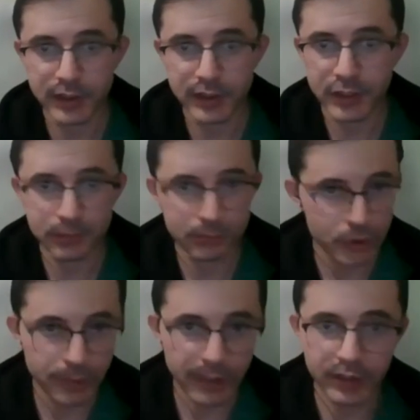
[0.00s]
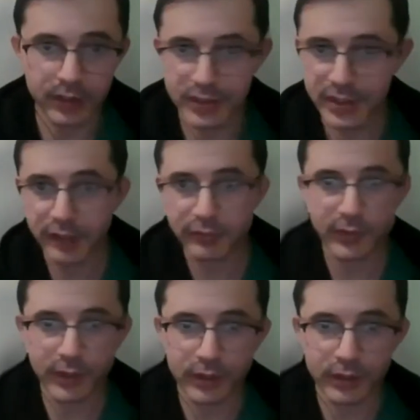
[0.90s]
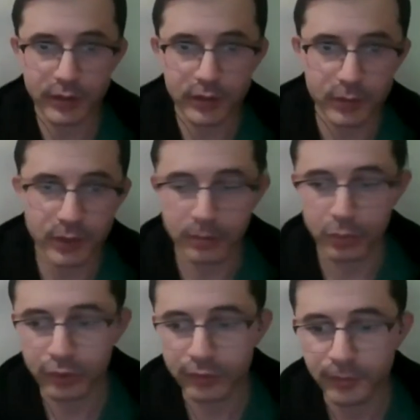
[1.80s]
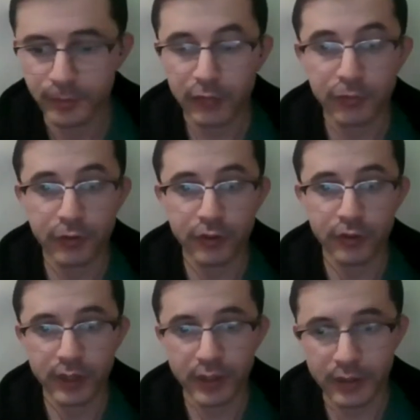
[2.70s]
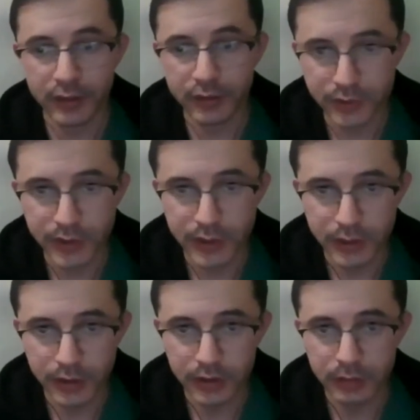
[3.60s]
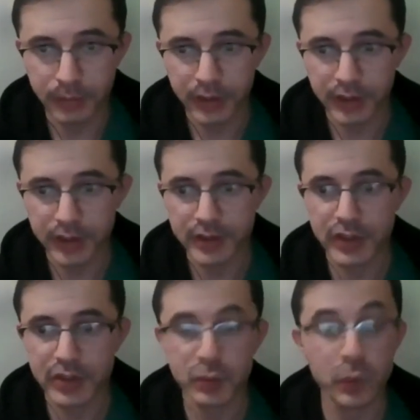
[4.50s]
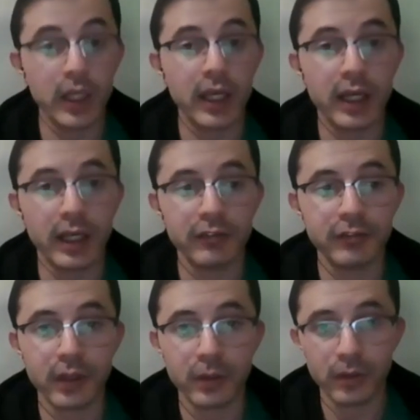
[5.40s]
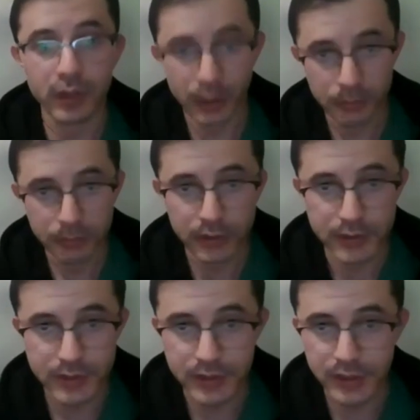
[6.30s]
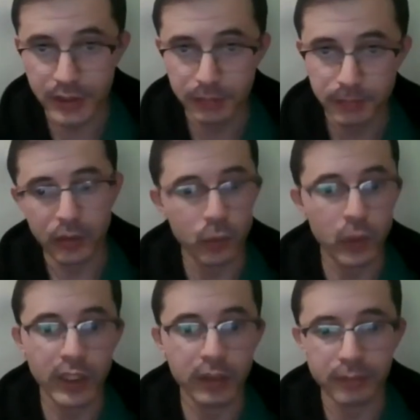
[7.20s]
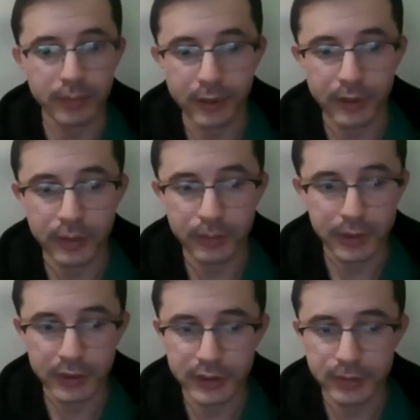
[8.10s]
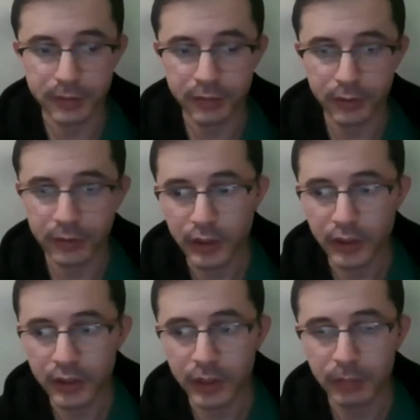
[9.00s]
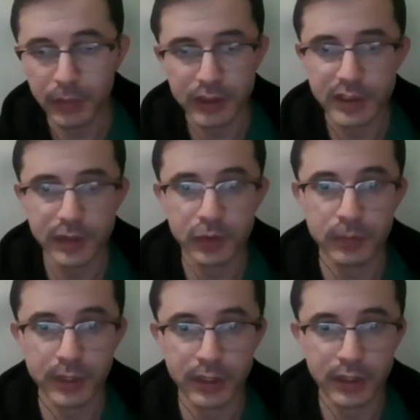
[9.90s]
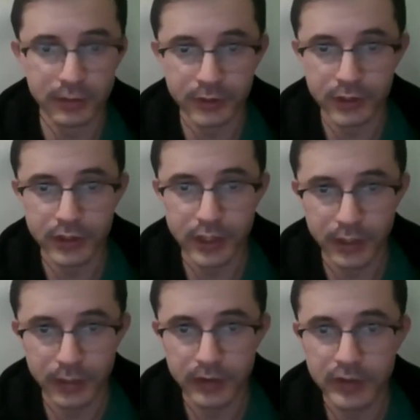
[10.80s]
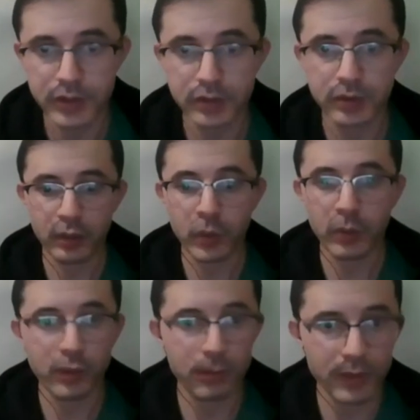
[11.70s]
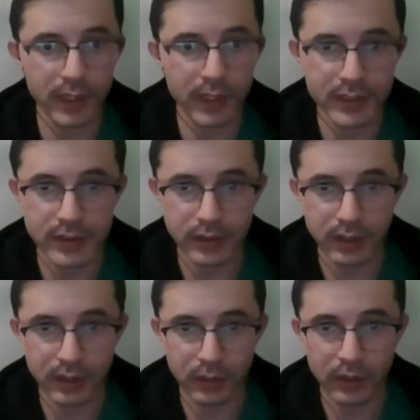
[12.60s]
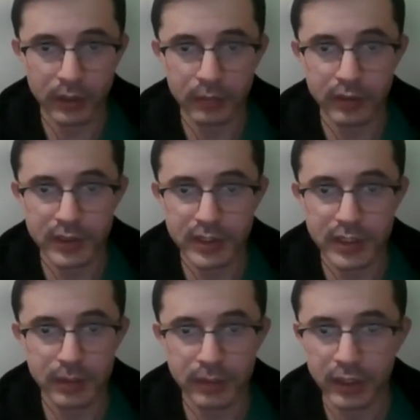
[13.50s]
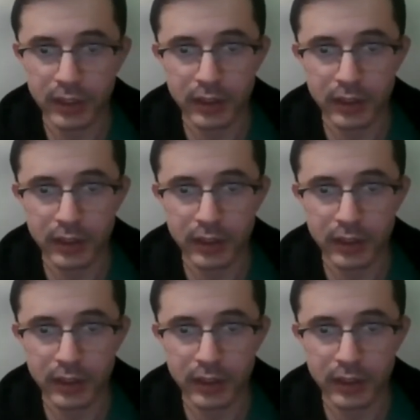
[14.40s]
them to pack your stuff and move. For other critical patients, we have our ambulance team. We can prepare the patients before the patients could be referred out. So we mobilized our ambulance team, like